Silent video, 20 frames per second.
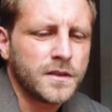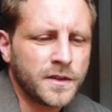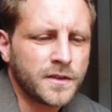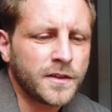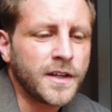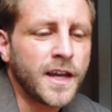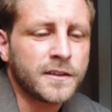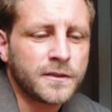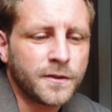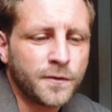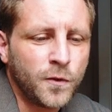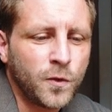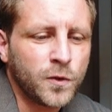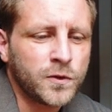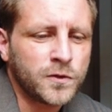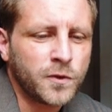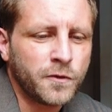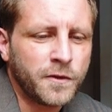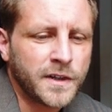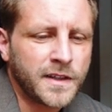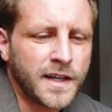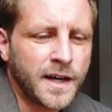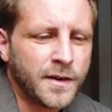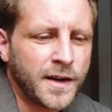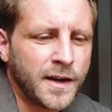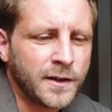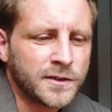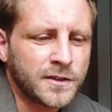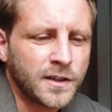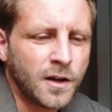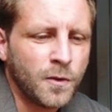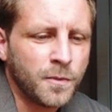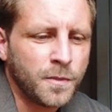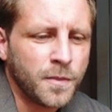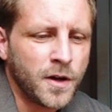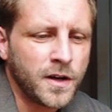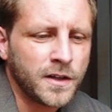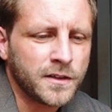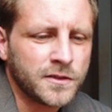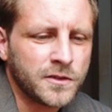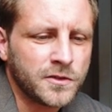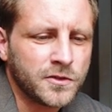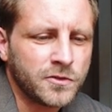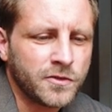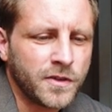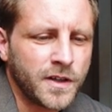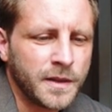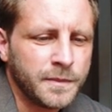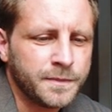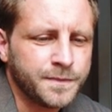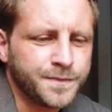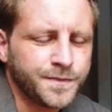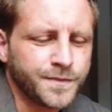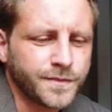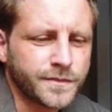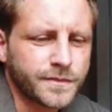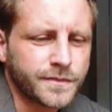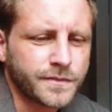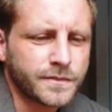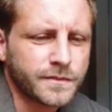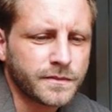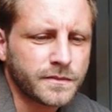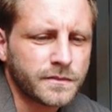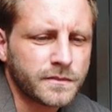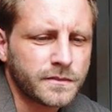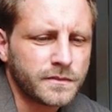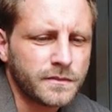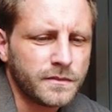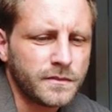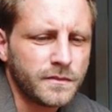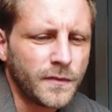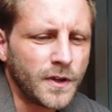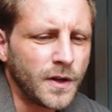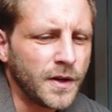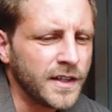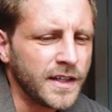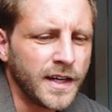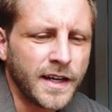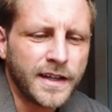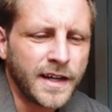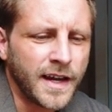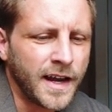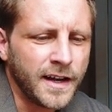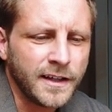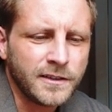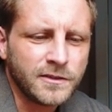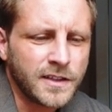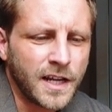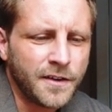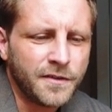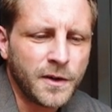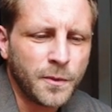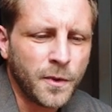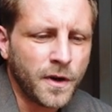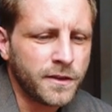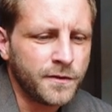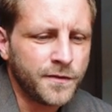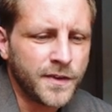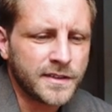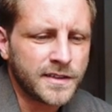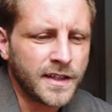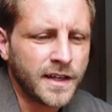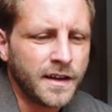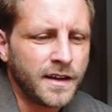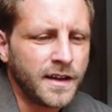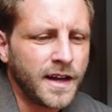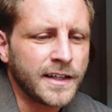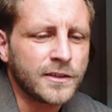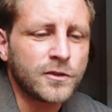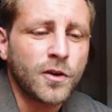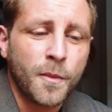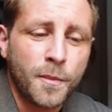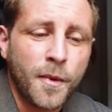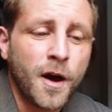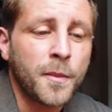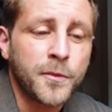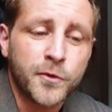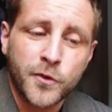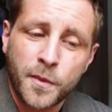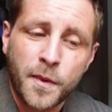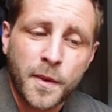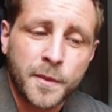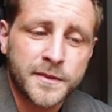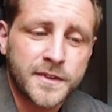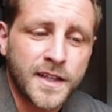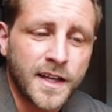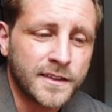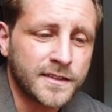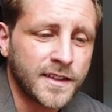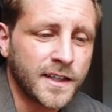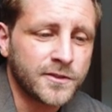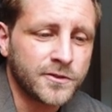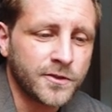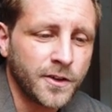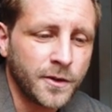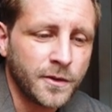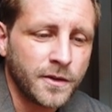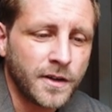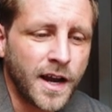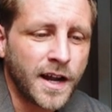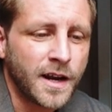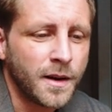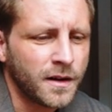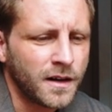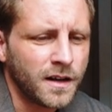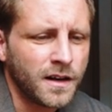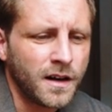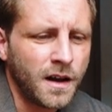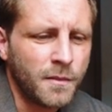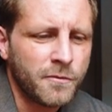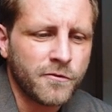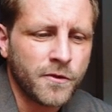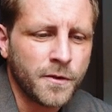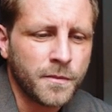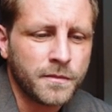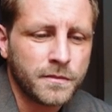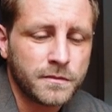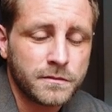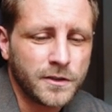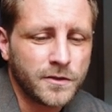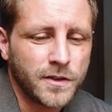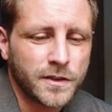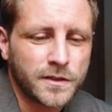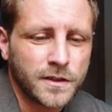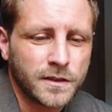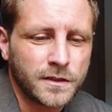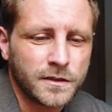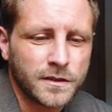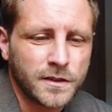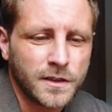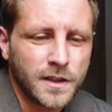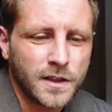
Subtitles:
So yeah, it's a four-story townhouse in Old Burlington Street. It's definitely worth a visit. It's got a barbershop upstairs, that's true. And a club room, interesting.